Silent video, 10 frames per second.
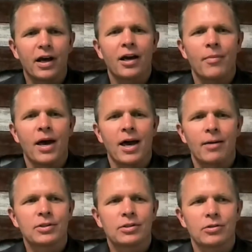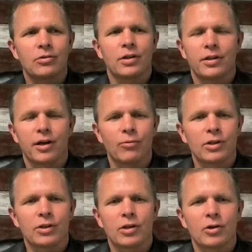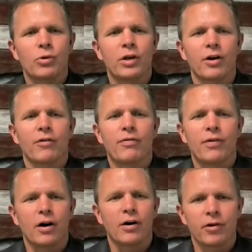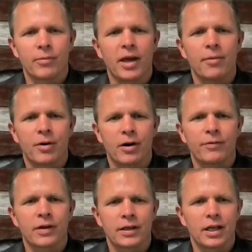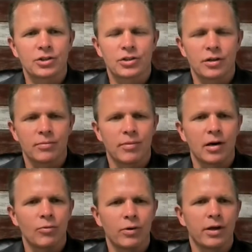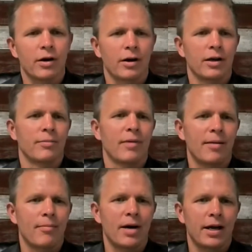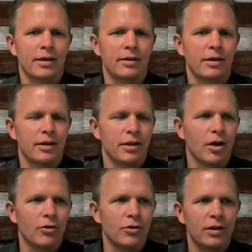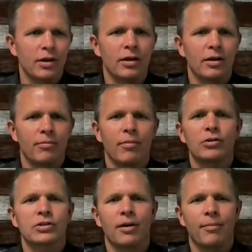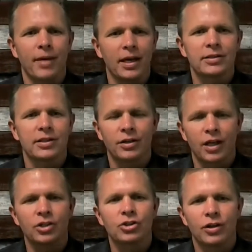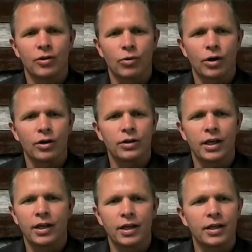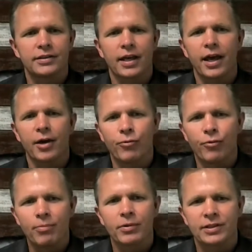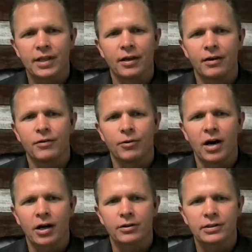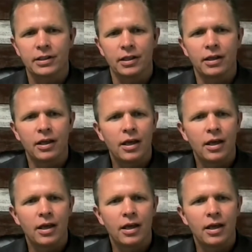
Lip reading: I am absolutely there with you. We are far from a perfect nation, but we are, in my mind, the most amazing nation in the world. And it is a representative democracy.